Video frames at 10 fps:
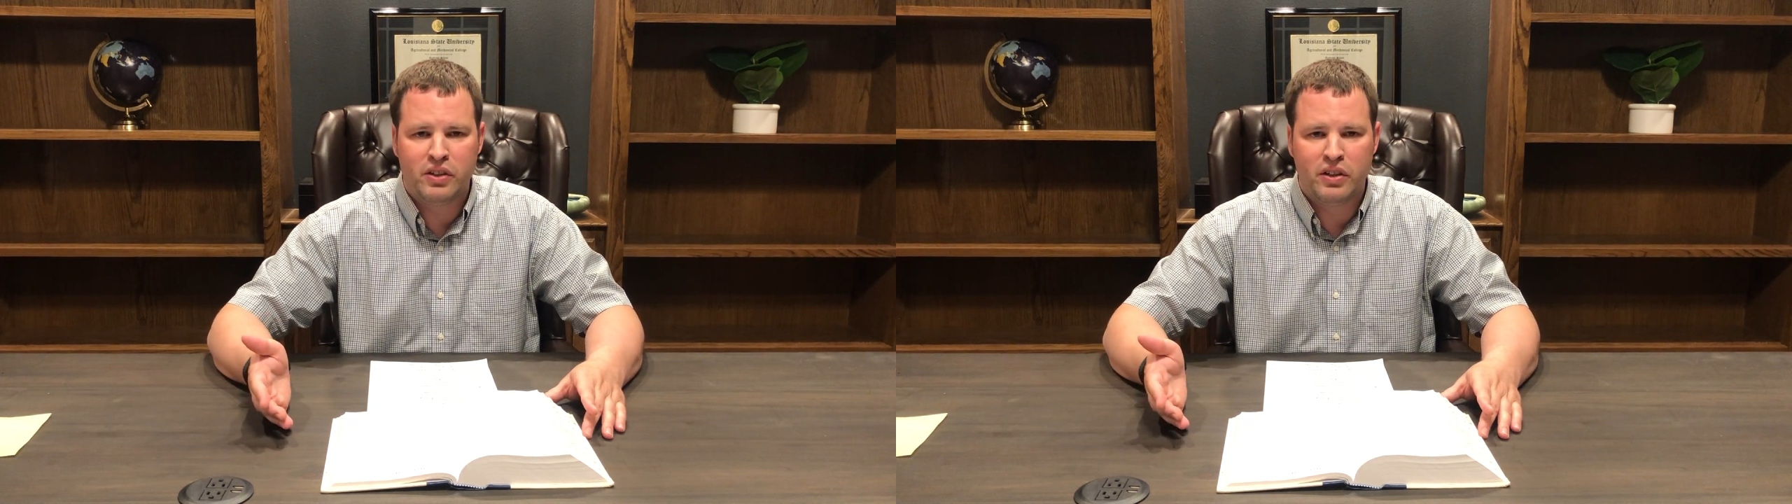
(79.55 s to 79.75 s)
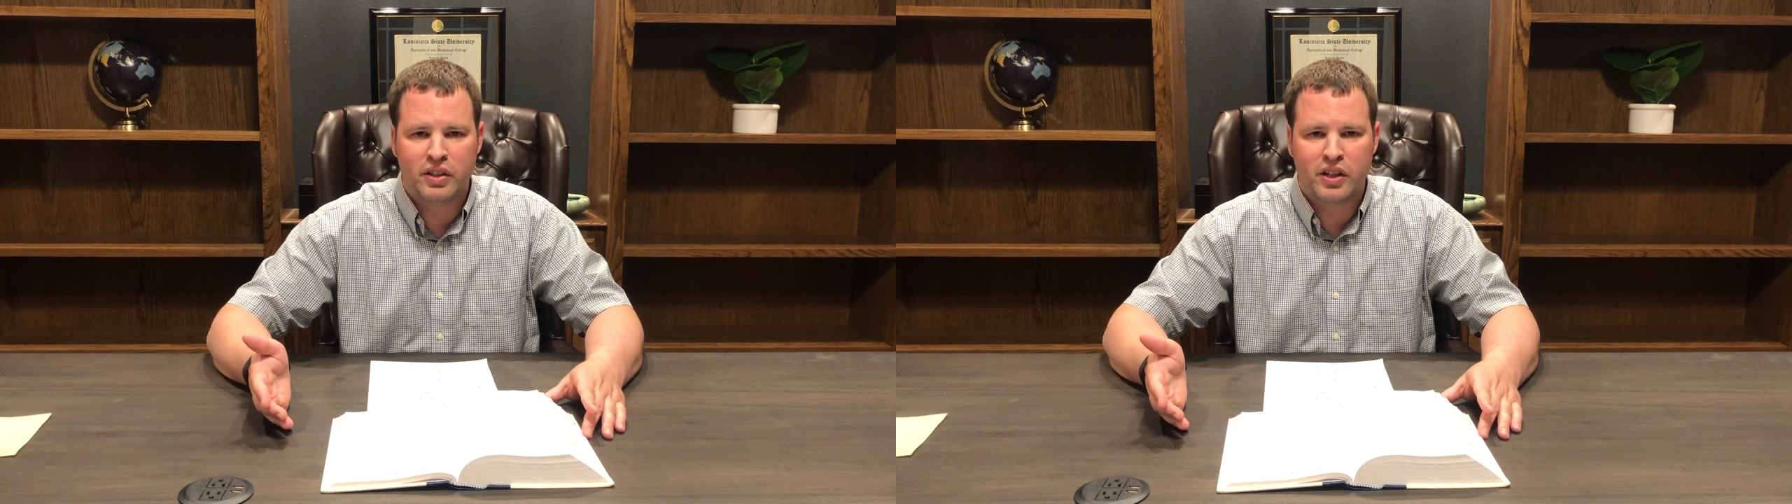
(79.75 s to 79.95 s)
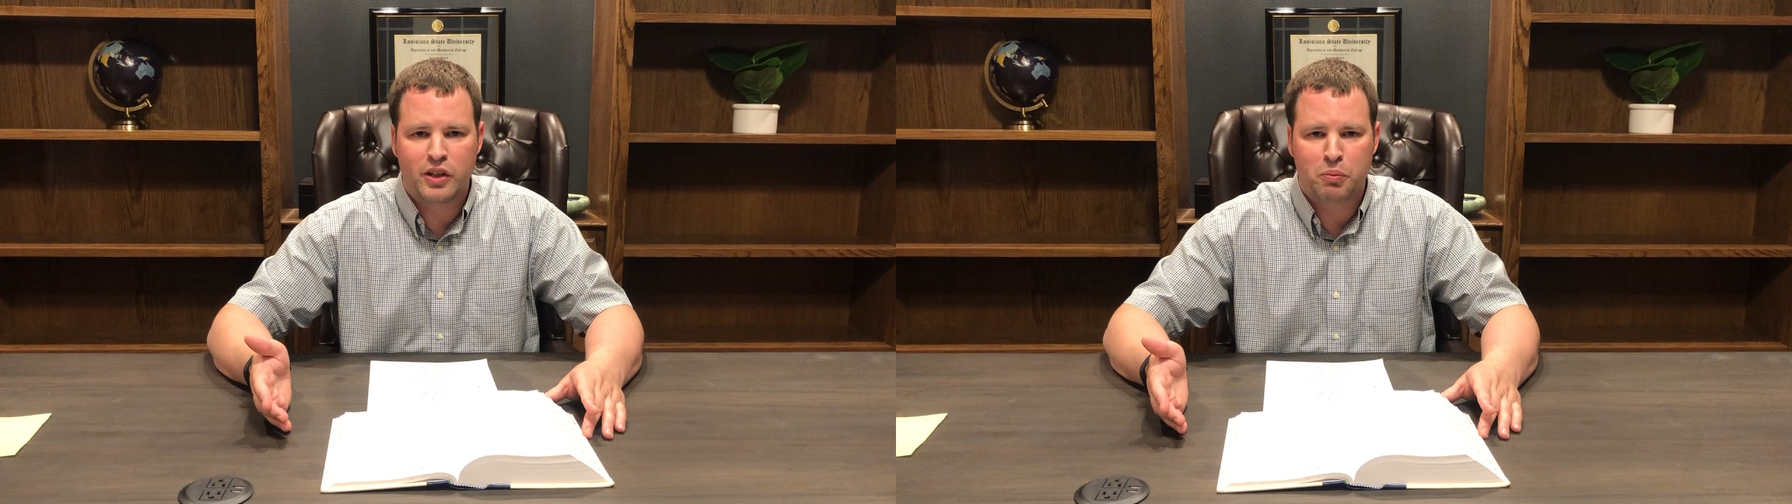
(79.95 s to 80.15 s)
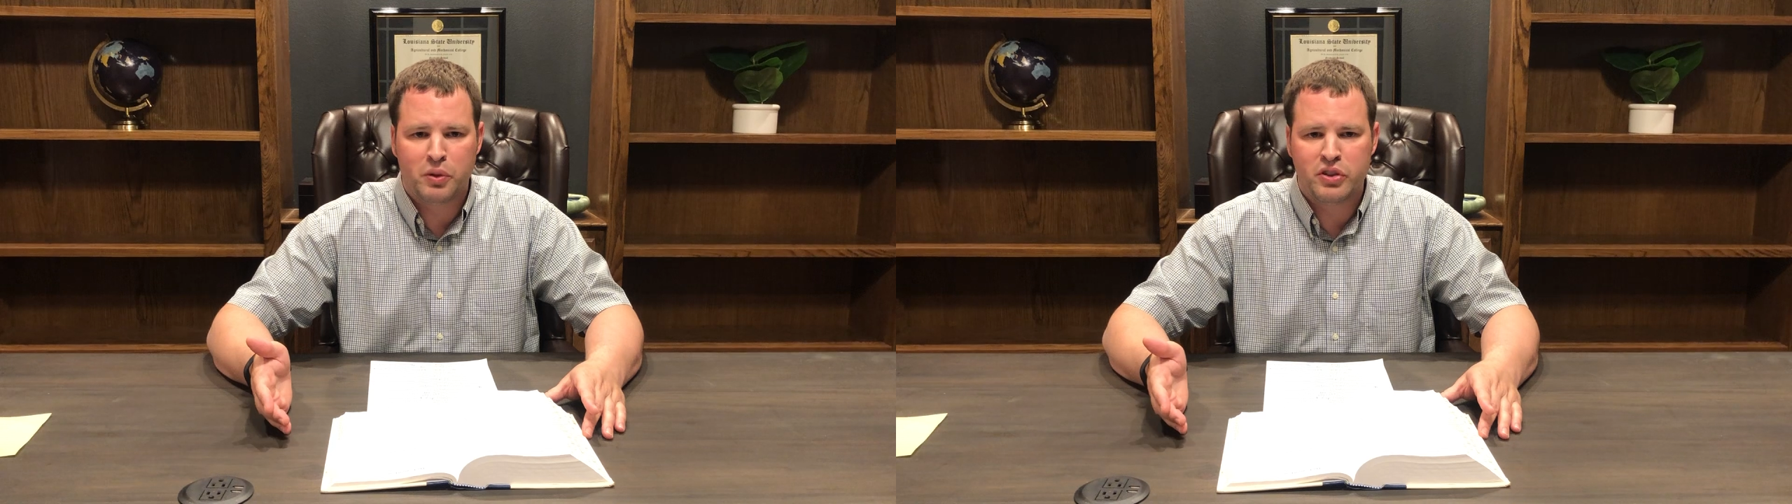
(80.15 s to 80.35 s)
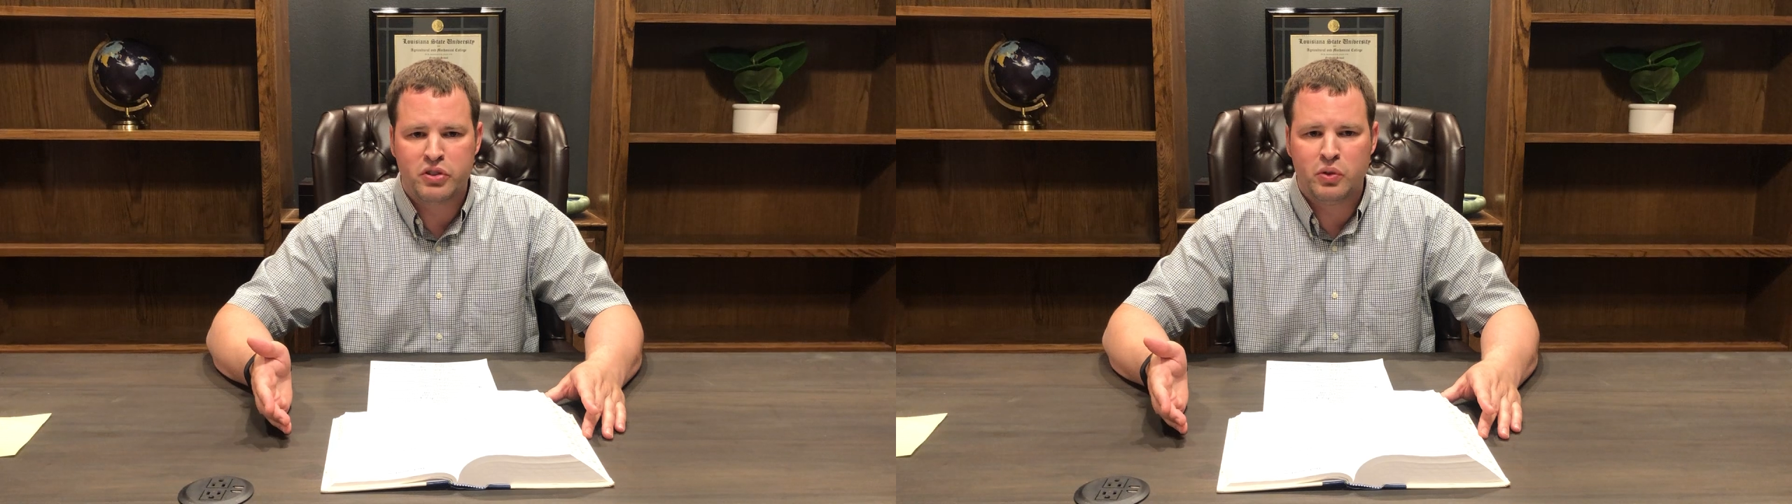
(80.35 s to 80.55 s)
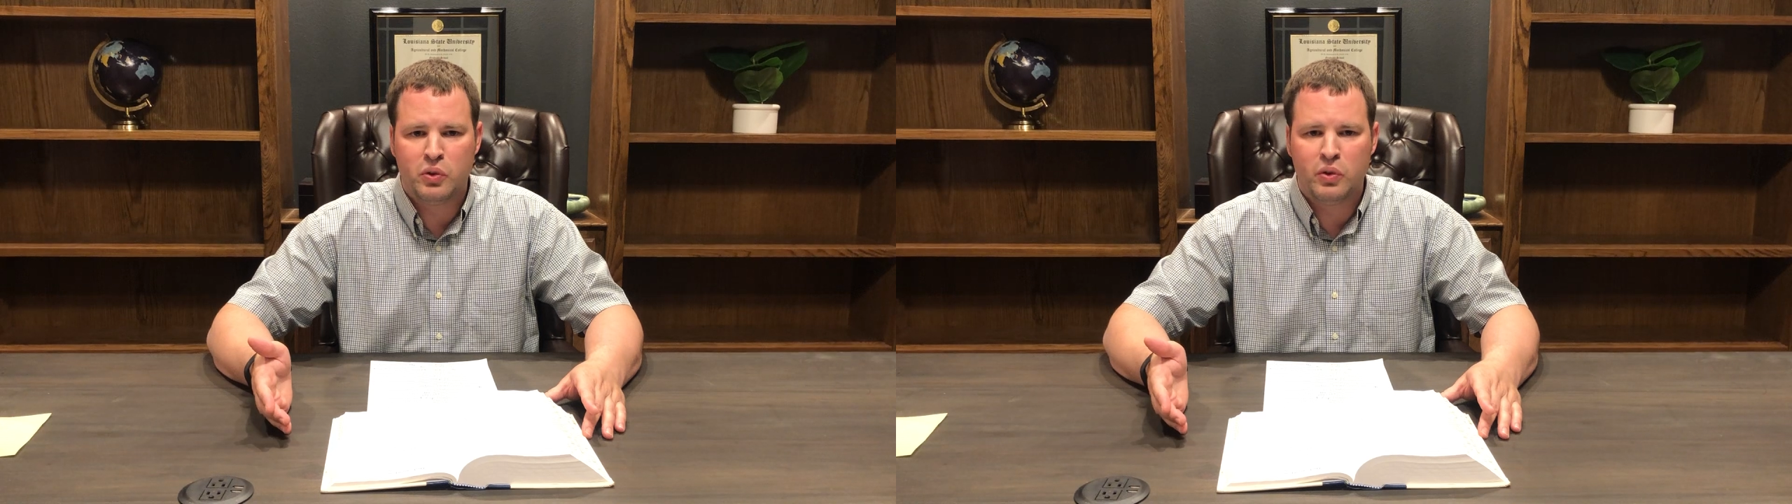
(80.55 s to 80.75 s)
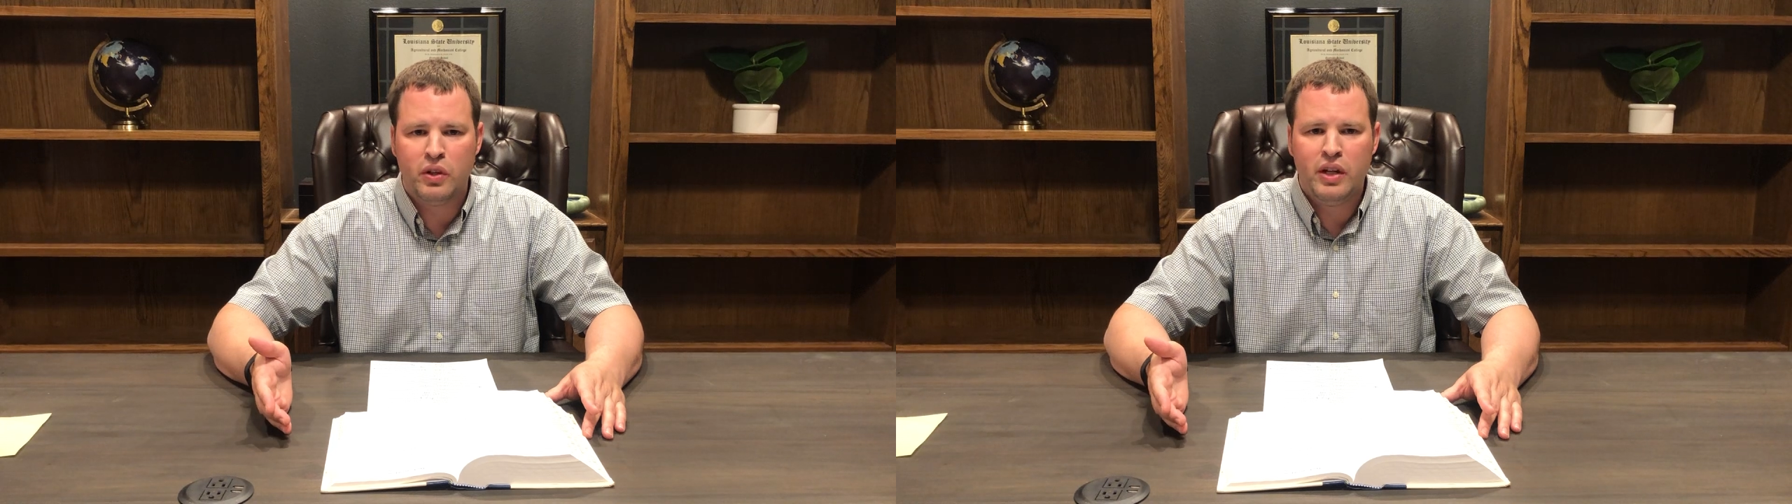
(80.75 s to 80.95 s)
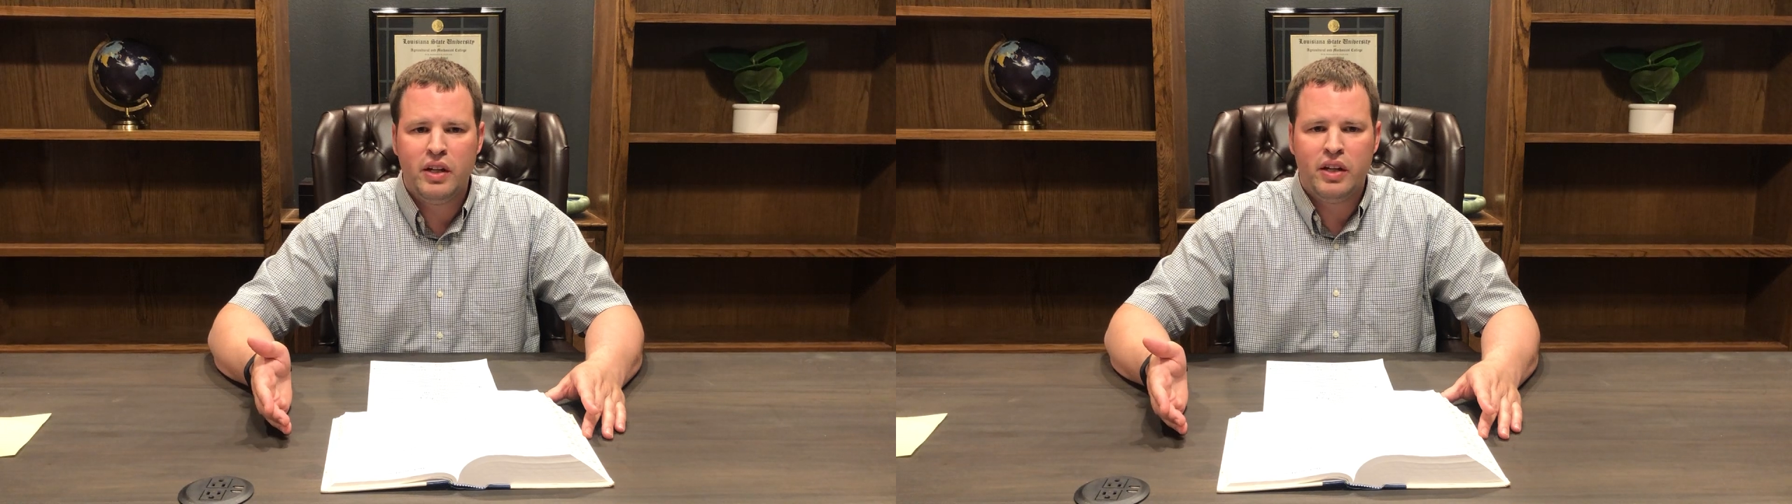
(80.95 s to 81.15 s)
done there at the preschool.